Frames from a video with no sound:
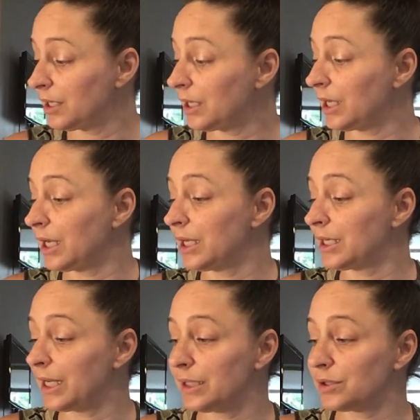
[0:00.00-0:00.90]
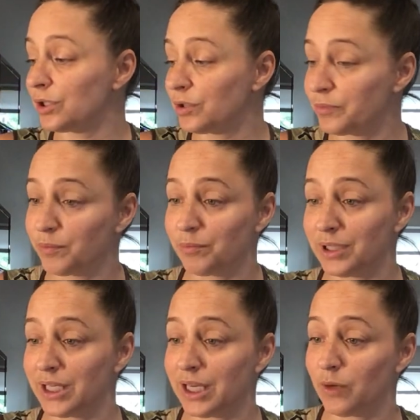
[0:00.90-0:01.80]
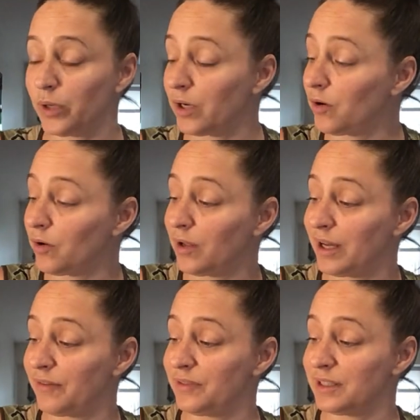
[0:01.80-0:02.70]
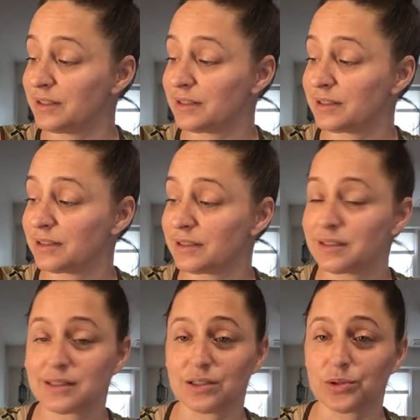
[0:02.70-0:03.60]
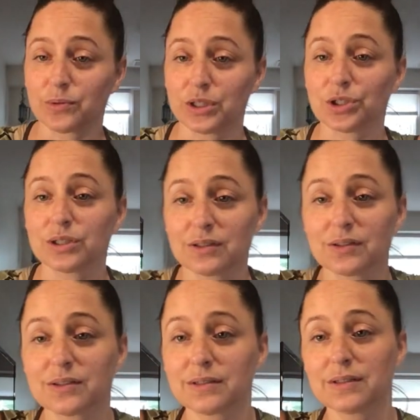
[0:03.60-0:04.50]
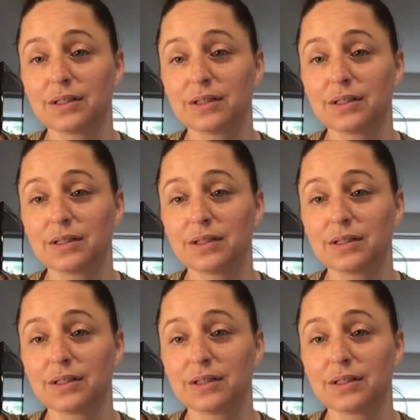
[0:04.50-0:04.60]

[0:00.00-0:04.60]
And as a human being, we all have these situations